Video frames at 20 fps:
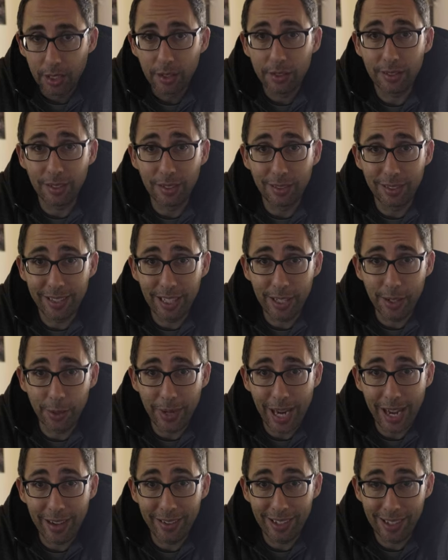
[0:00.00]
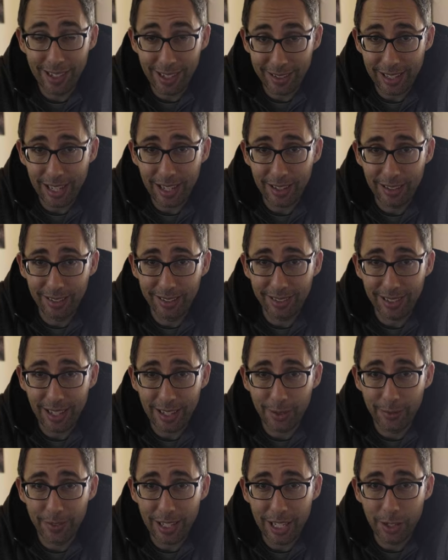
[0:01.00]
So stick around, and at the other
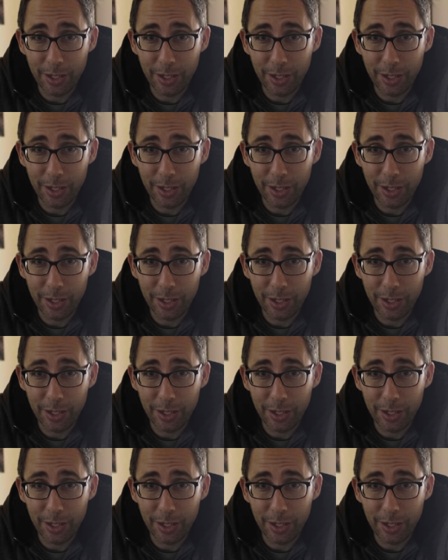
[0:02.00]
side of the